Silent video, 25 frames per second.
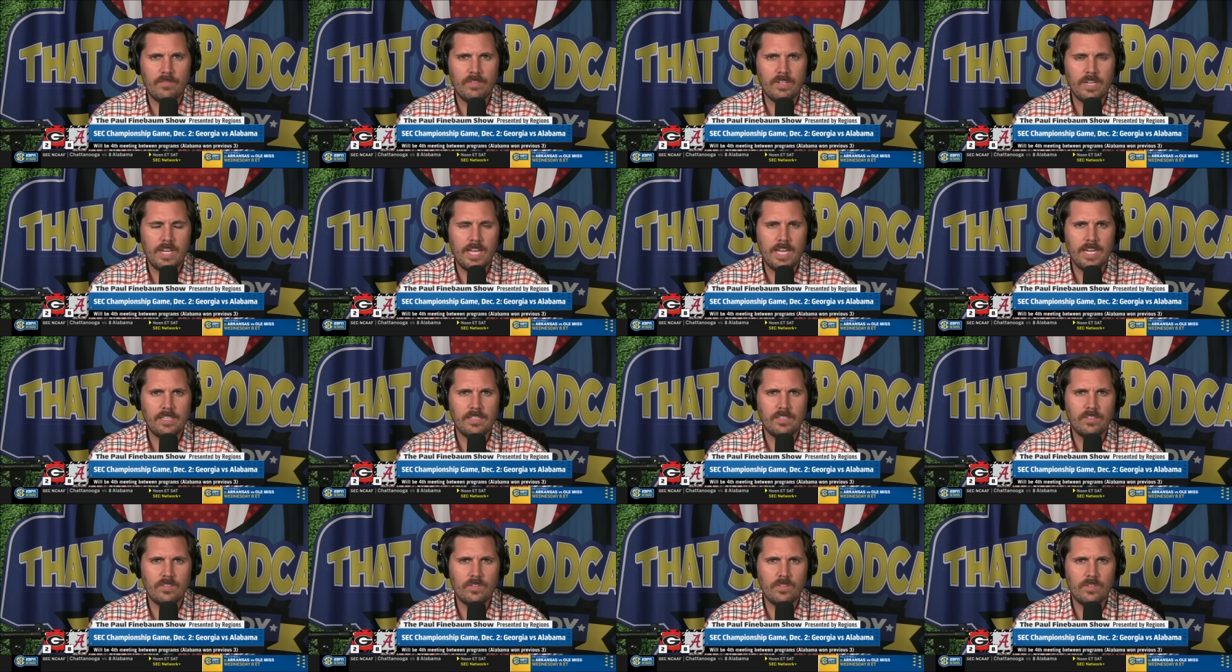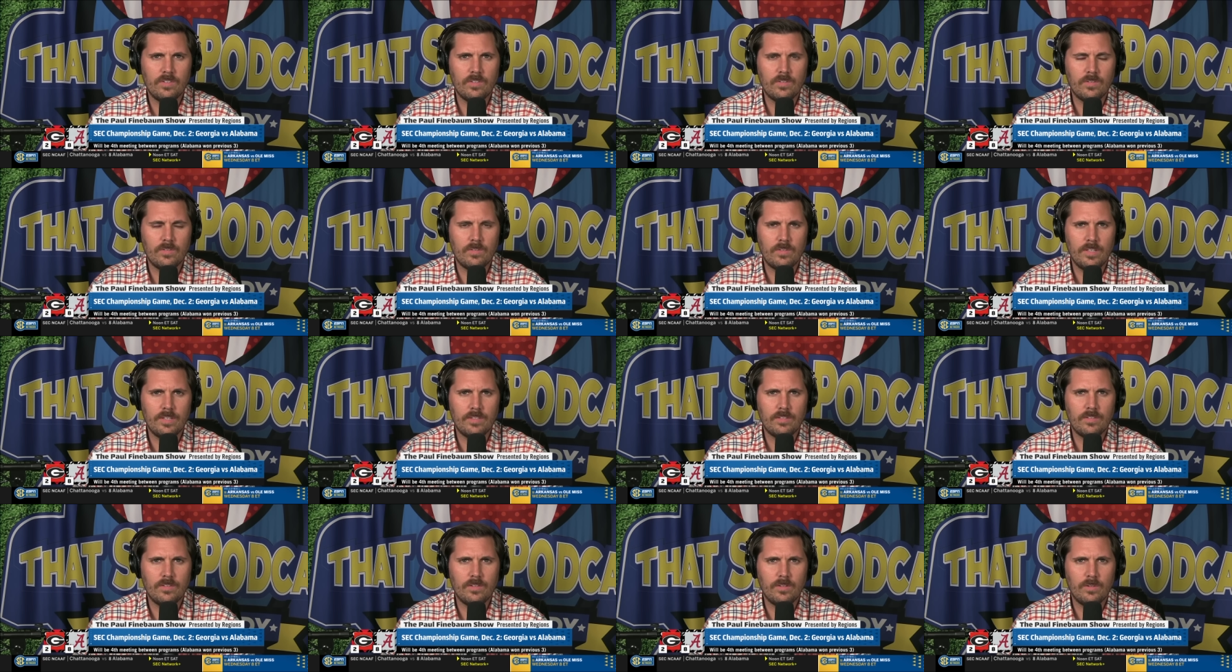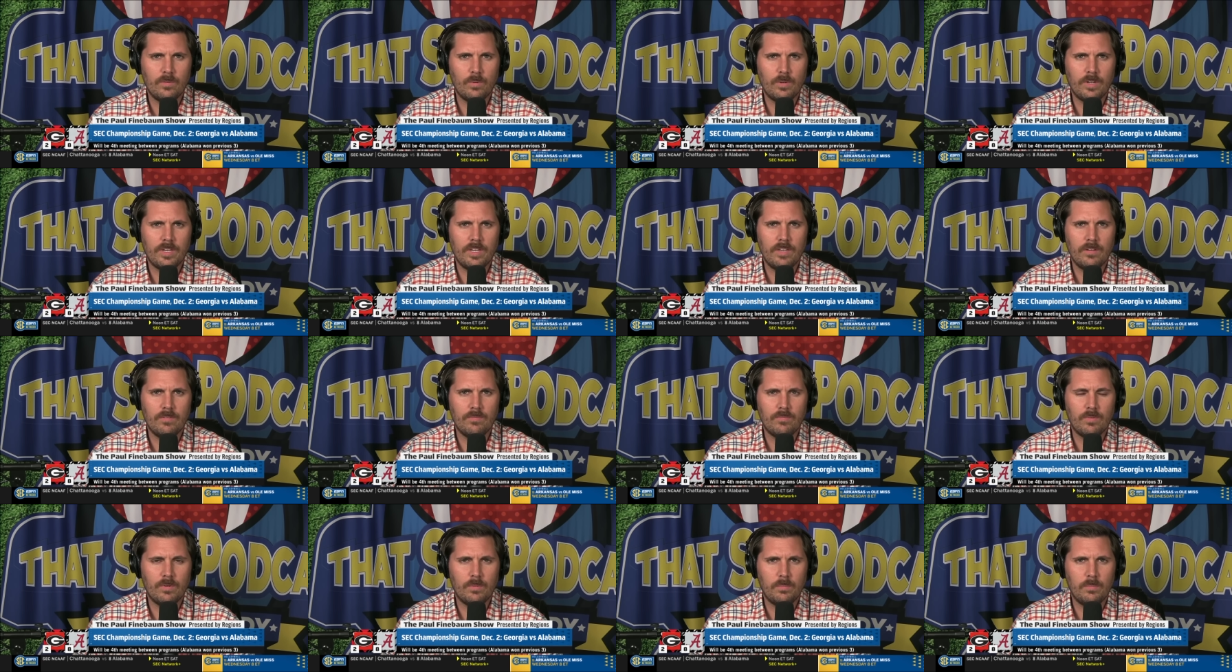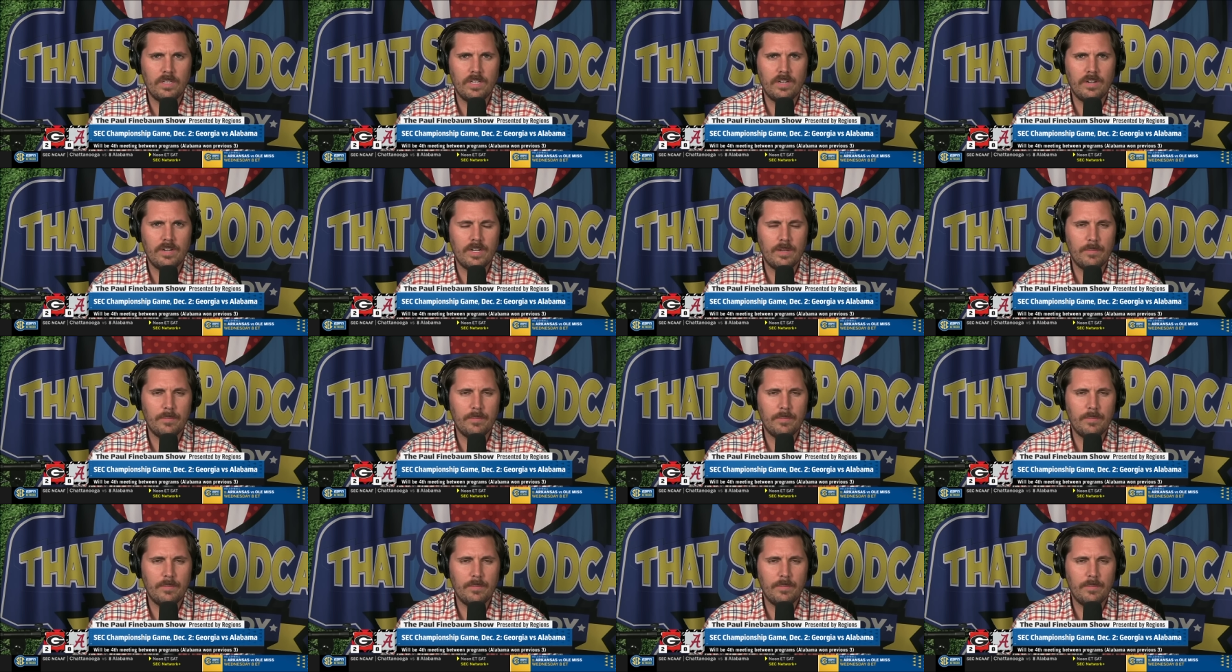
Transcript: analysis that uh, we're getting from Larry.